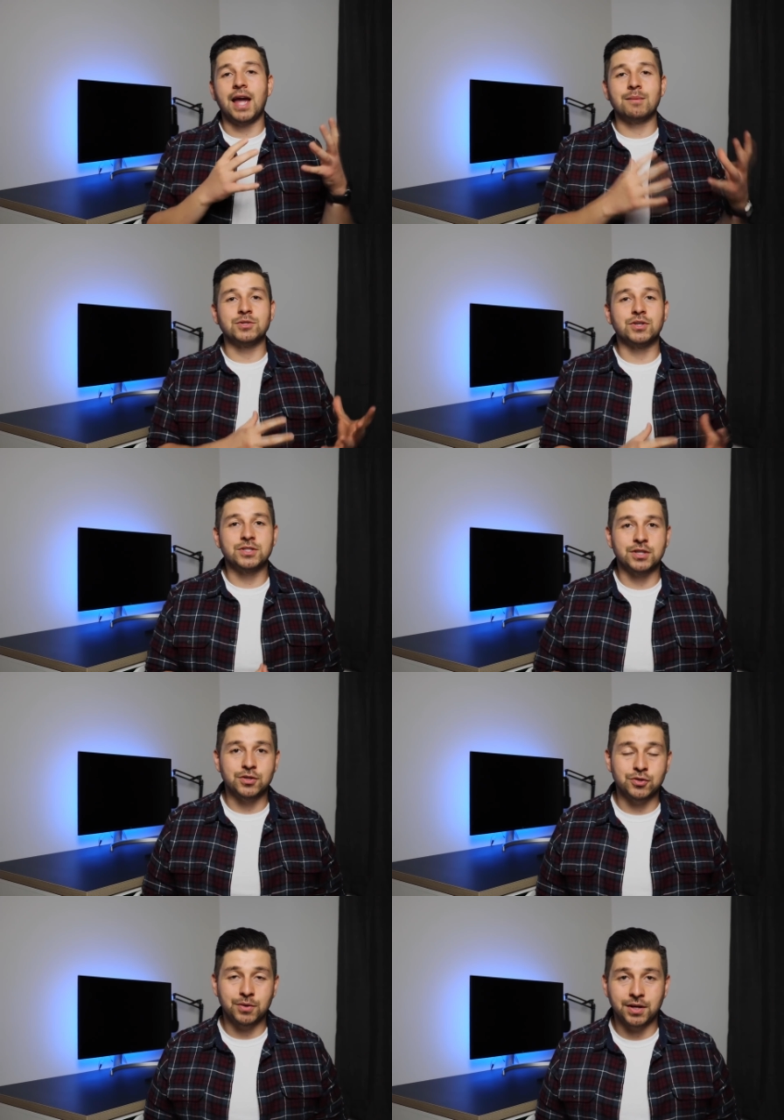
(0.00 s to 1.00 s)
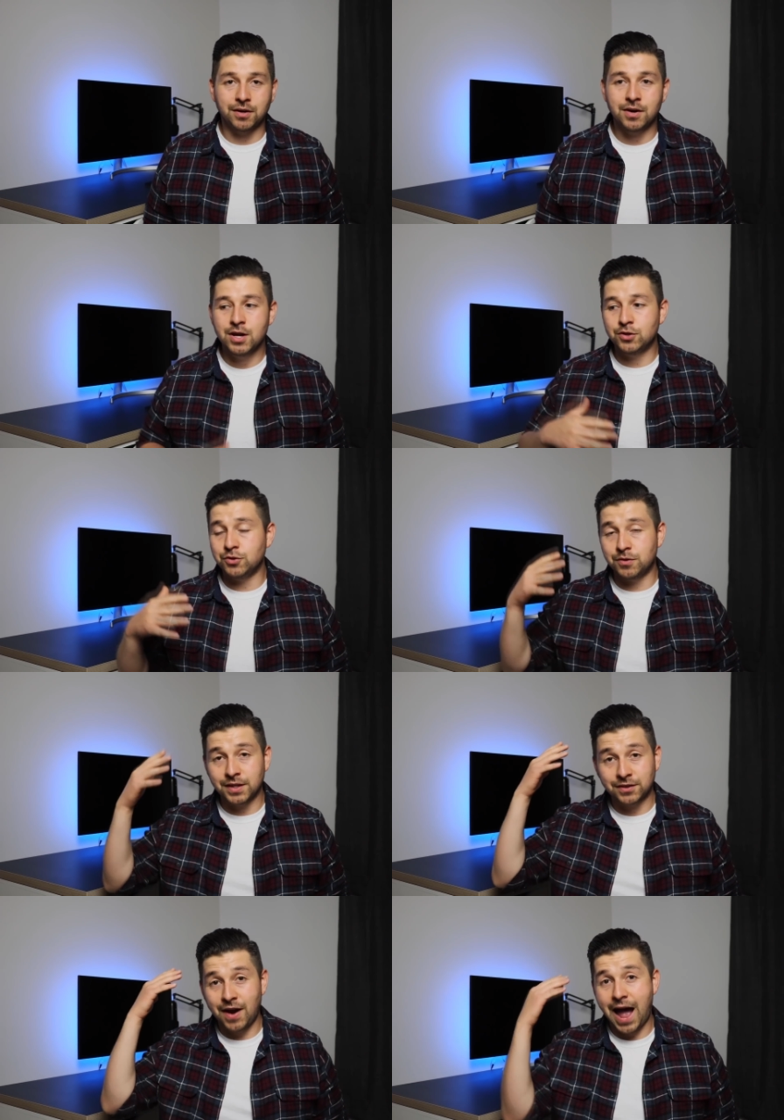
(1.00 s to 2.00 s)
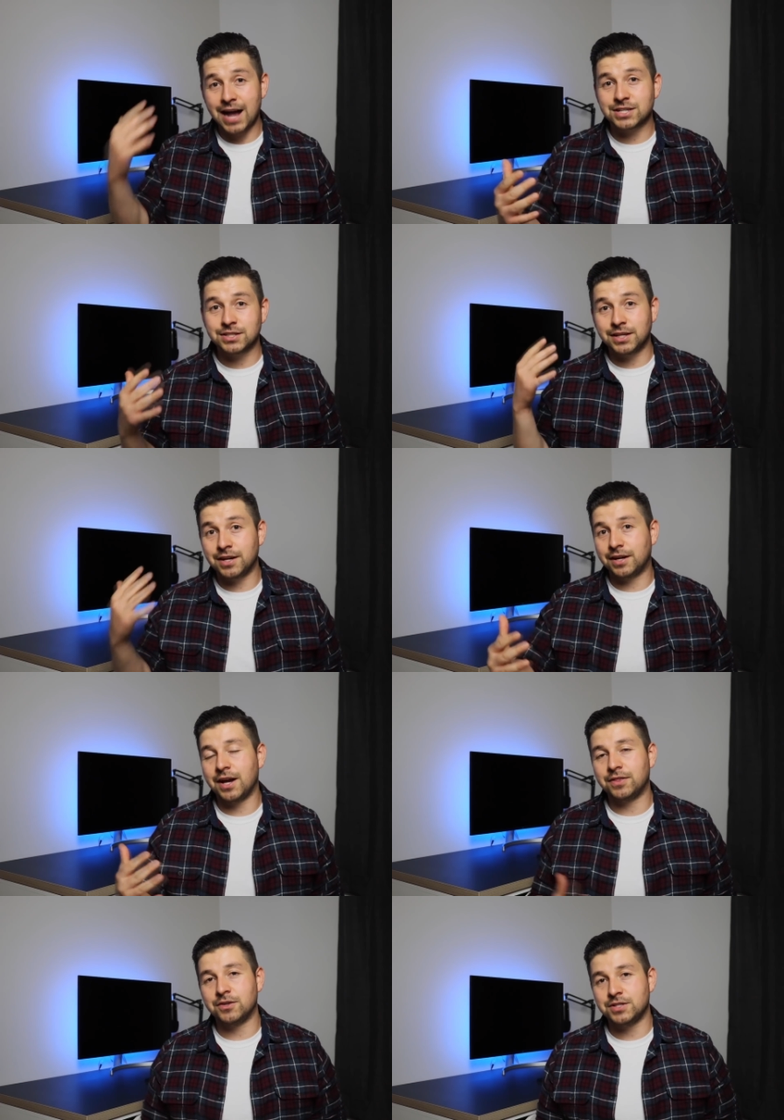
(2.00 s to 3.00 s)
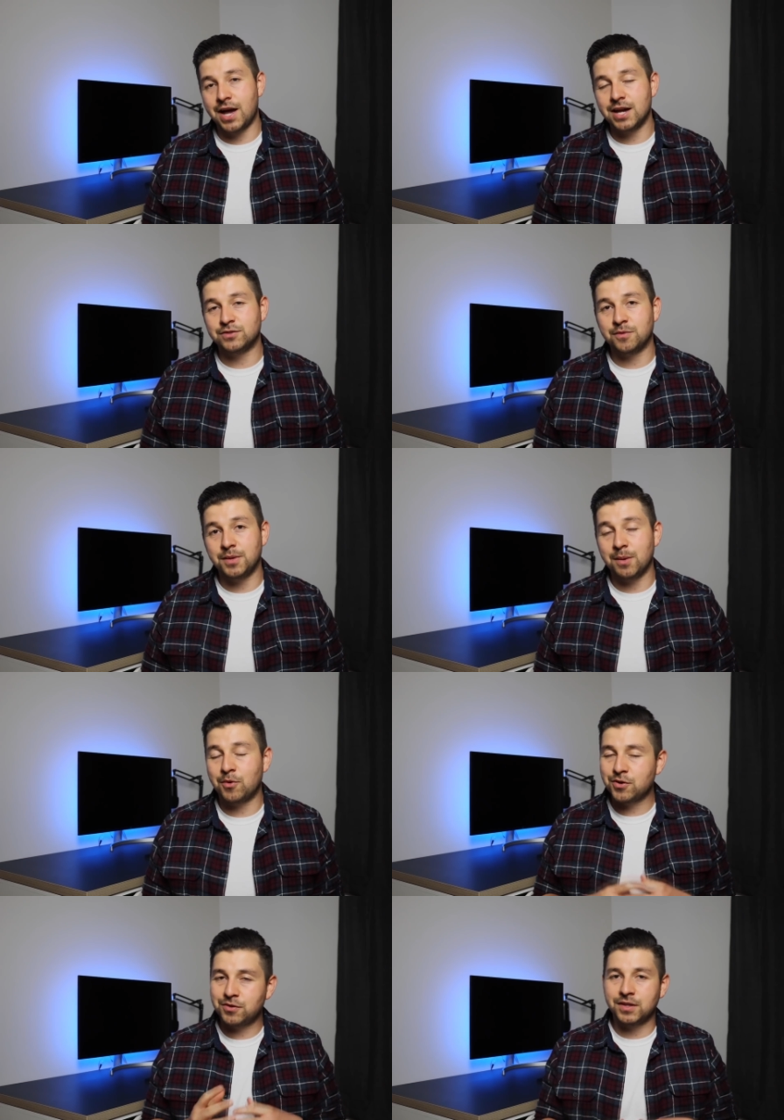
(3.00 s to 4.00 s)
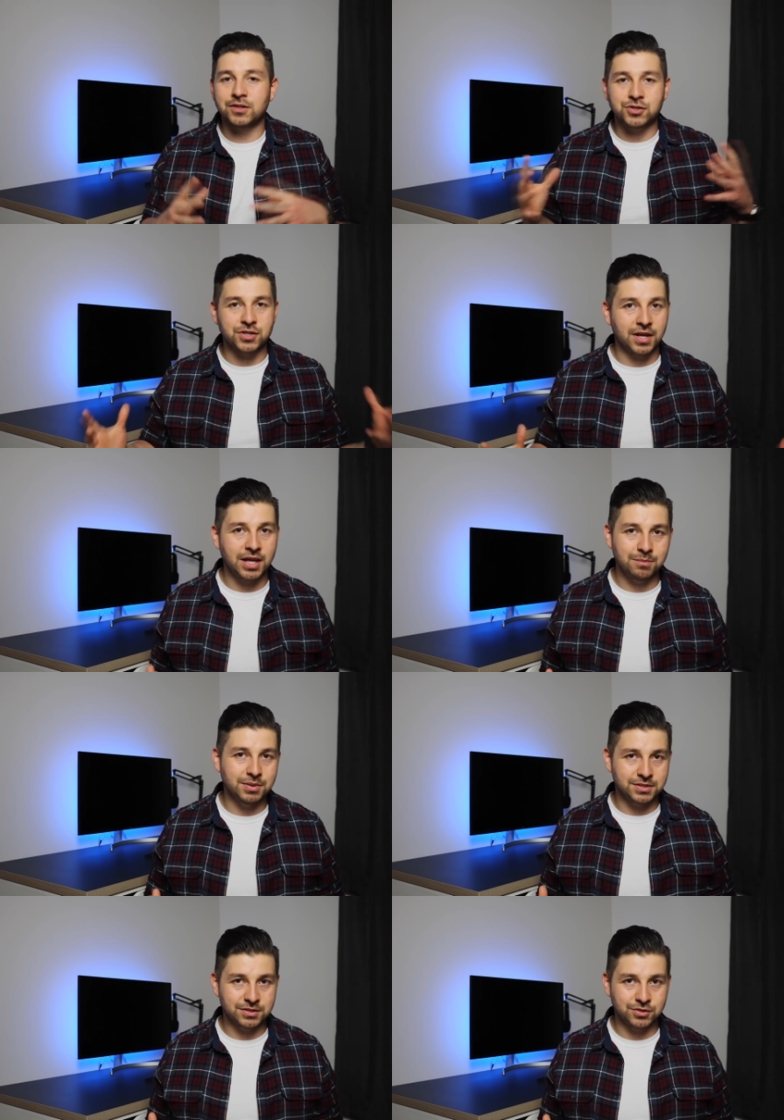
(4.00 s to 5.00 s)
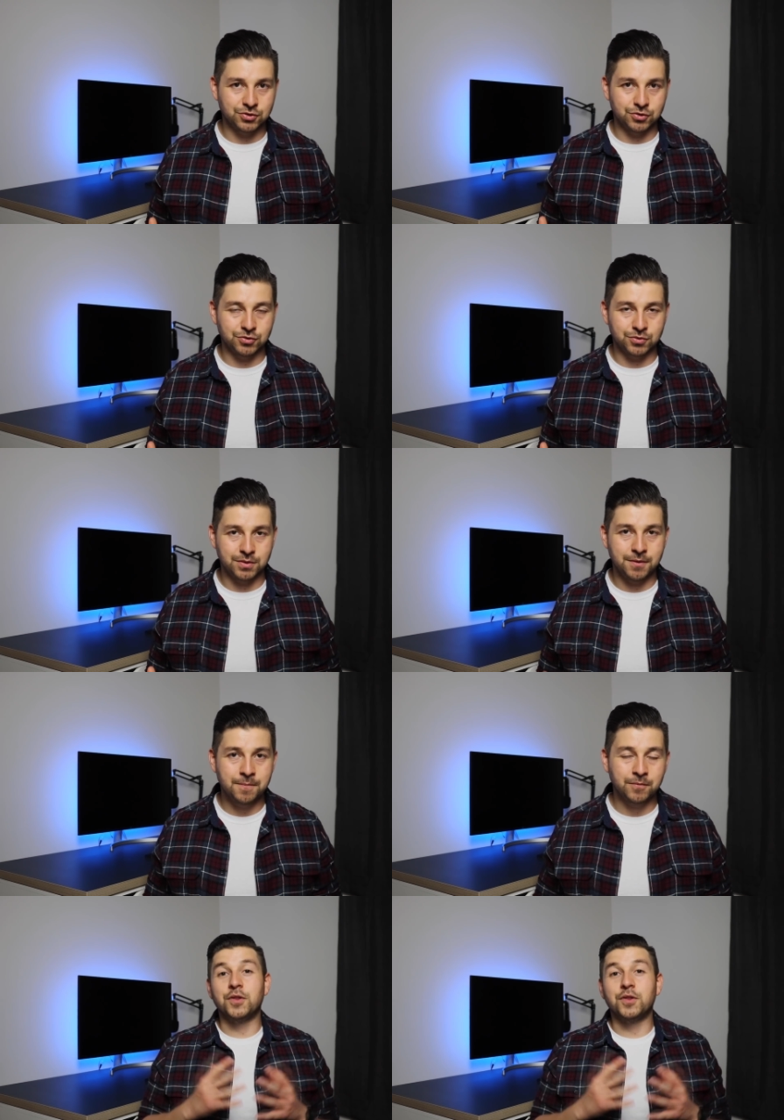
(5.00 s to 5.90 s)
Amazon is going to do here? Do you think they're actually going to cut their ties from them, or do you think they're just going to keep business as usual?